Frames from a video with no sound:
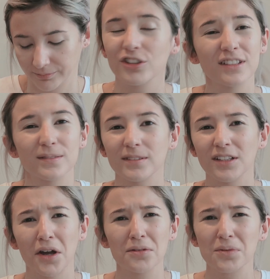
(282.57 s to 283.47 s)
Just, you
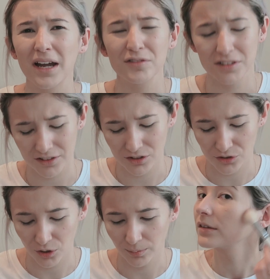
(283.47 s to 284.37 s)
know, whatever does the
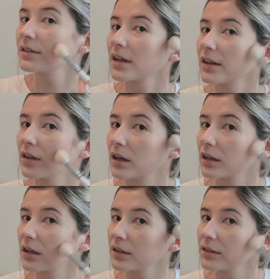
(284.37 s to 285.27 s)
job. Just take
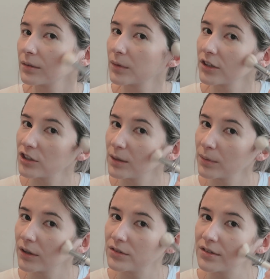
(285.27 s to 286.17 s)
that under my
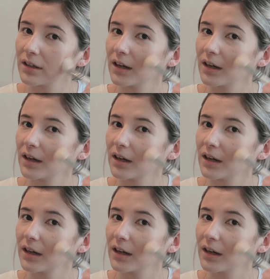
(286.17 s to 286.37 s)
cheekbones.